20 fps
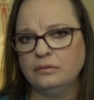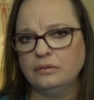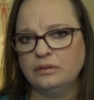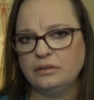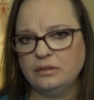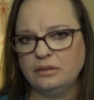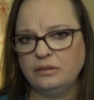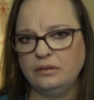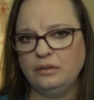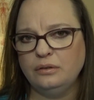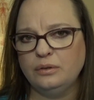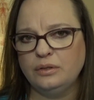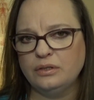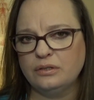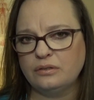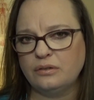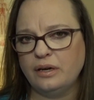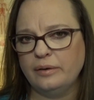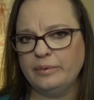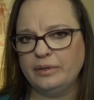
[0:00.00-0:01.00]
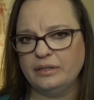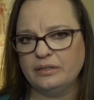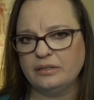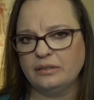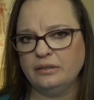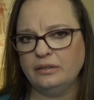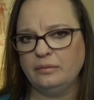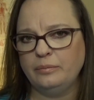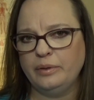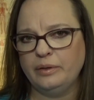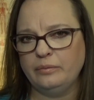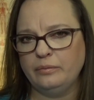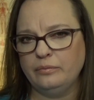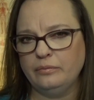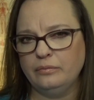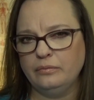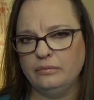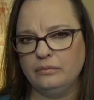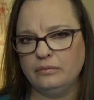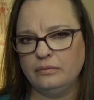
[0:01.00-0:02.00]
So you would describe it as a little bit,
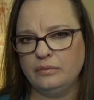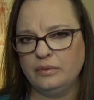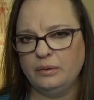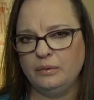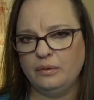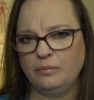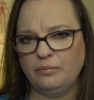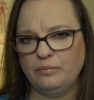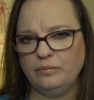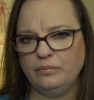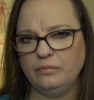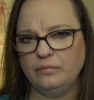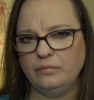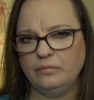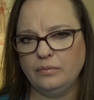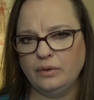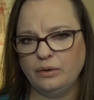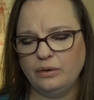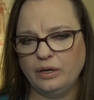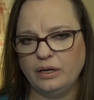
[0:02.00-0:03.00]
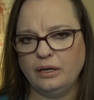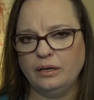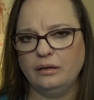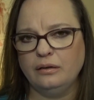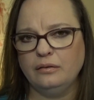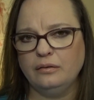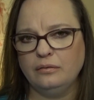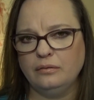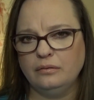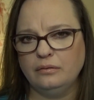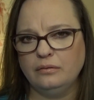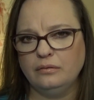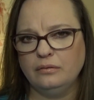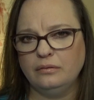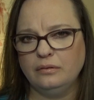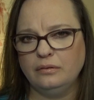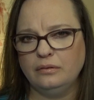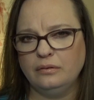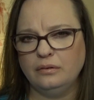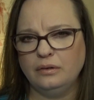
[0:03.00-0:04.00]
okay,
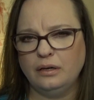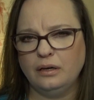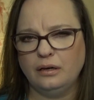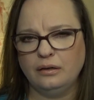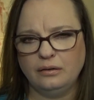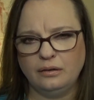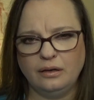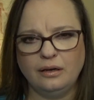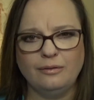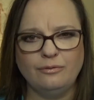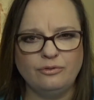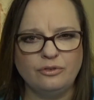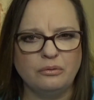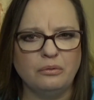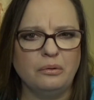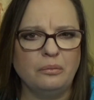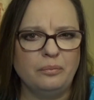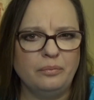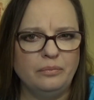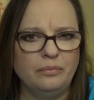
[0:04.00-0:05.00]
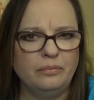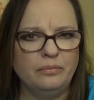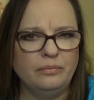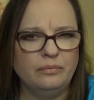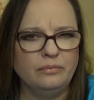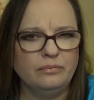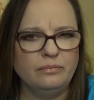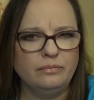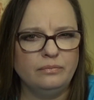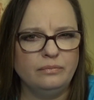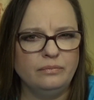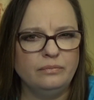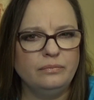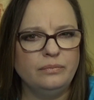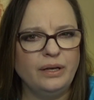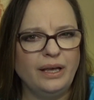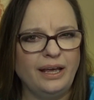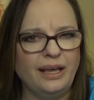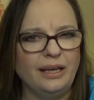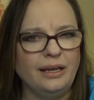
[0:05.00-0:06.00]
uncomfortable
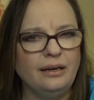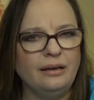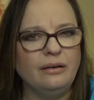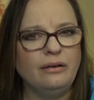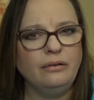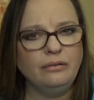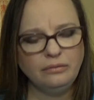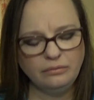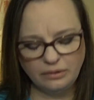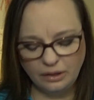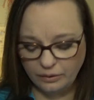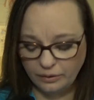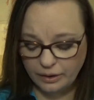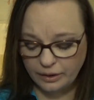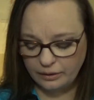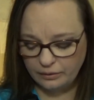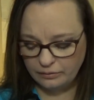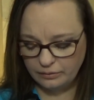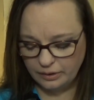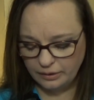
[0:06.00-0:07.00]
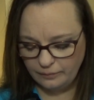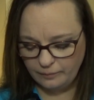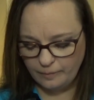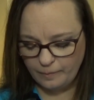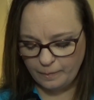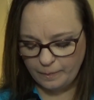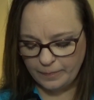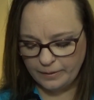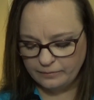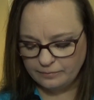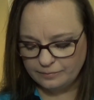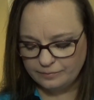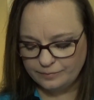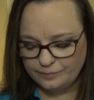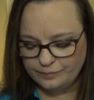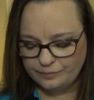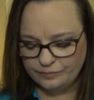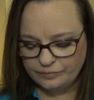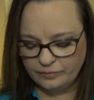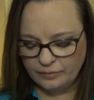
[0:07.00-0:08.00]
pain. Oh, okay.
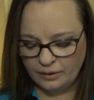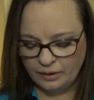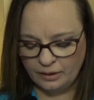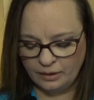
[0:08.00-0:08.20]
Yeah.